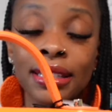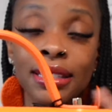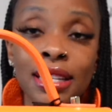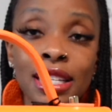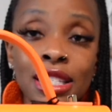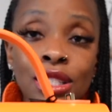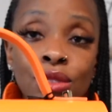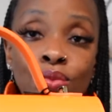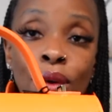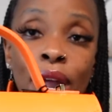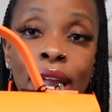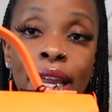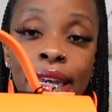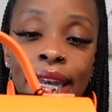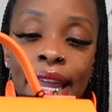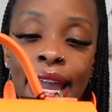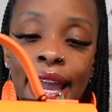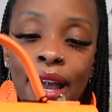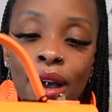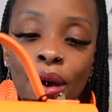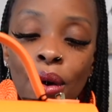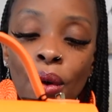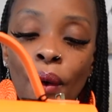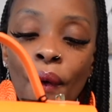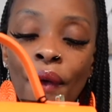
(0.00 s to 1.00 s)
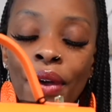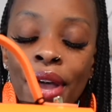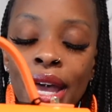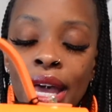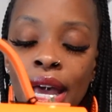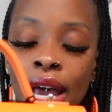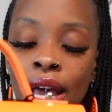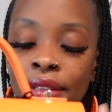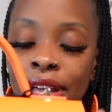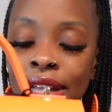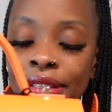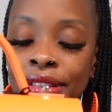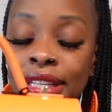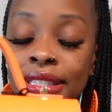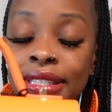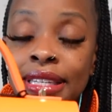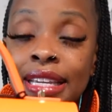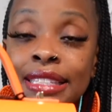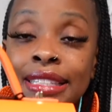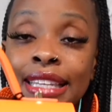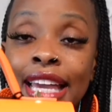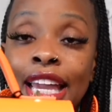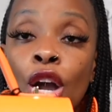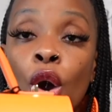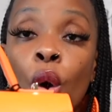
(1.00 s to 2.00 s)
just right now that this
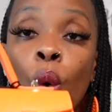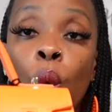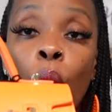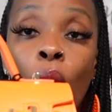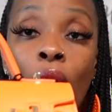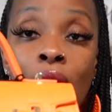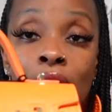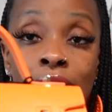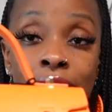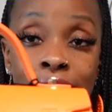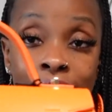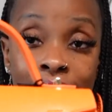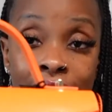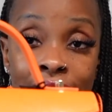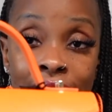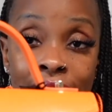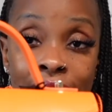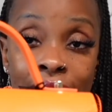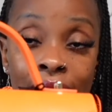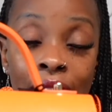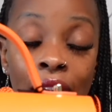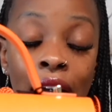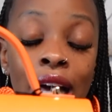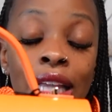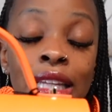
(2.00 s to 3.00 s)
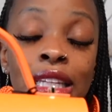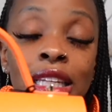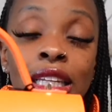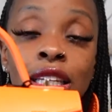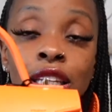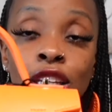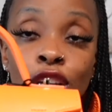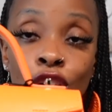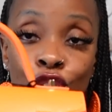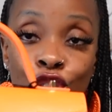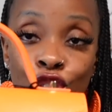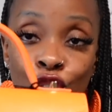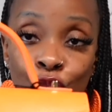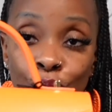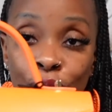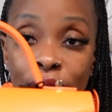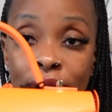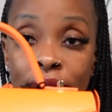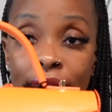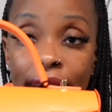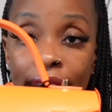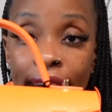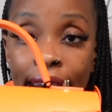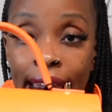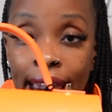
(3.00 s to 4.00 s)
is a quality luxury
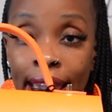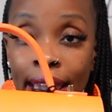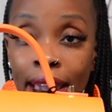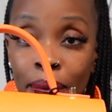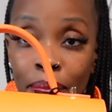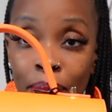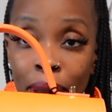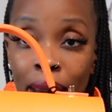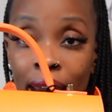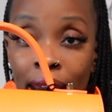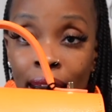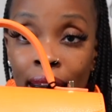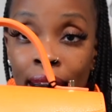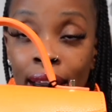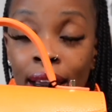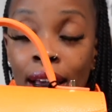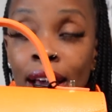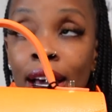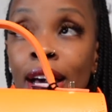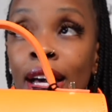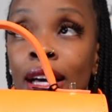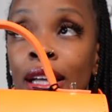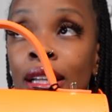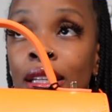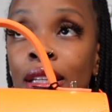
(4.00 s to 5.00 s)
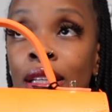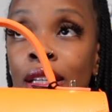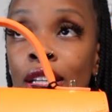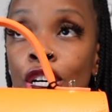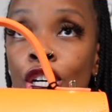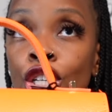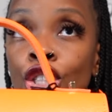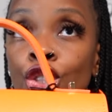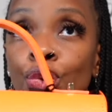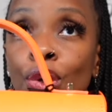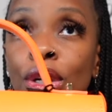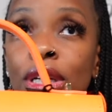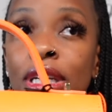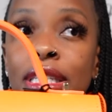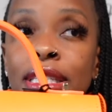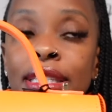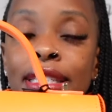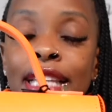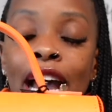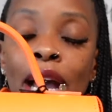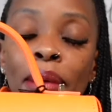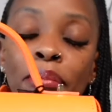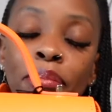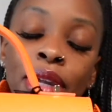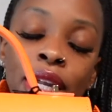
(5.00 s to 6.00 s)
handbag. Luxury does
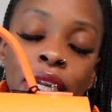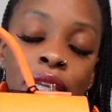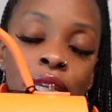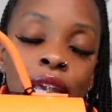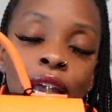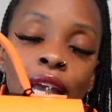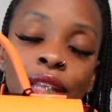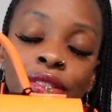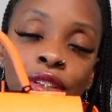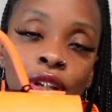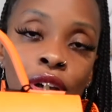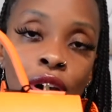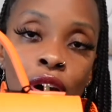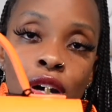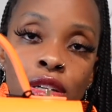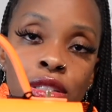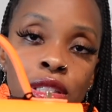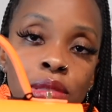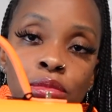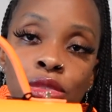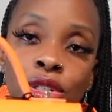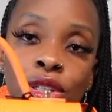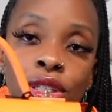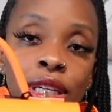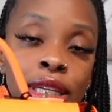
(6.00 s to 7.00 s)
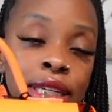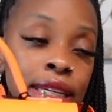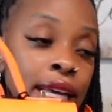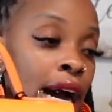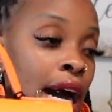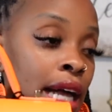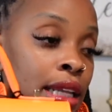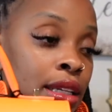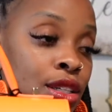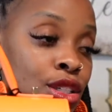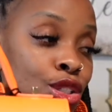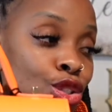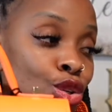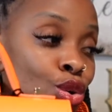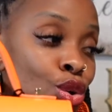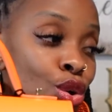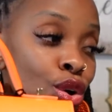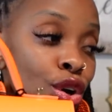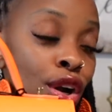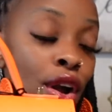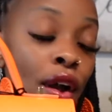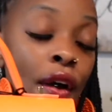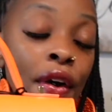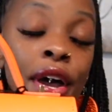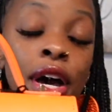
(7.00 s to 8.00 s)
not mean it has to cost $1 million
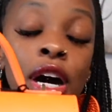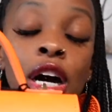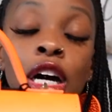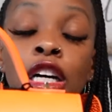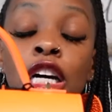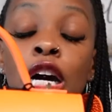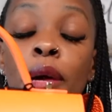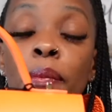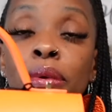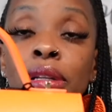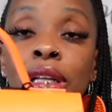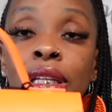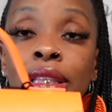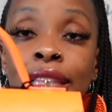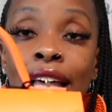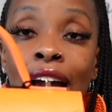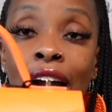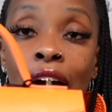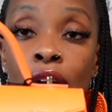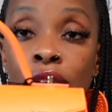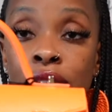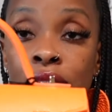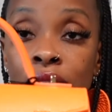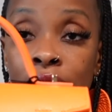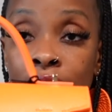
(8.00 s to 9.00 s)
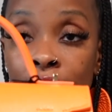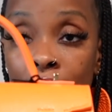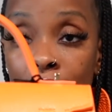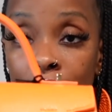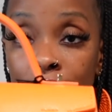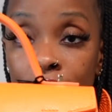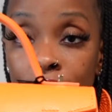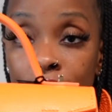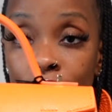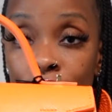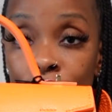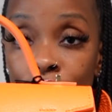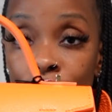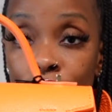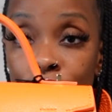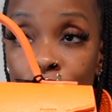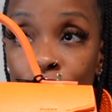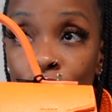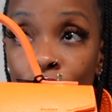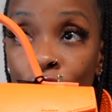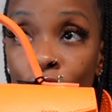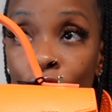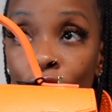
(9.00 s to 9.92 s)
or a couple of $1,000s.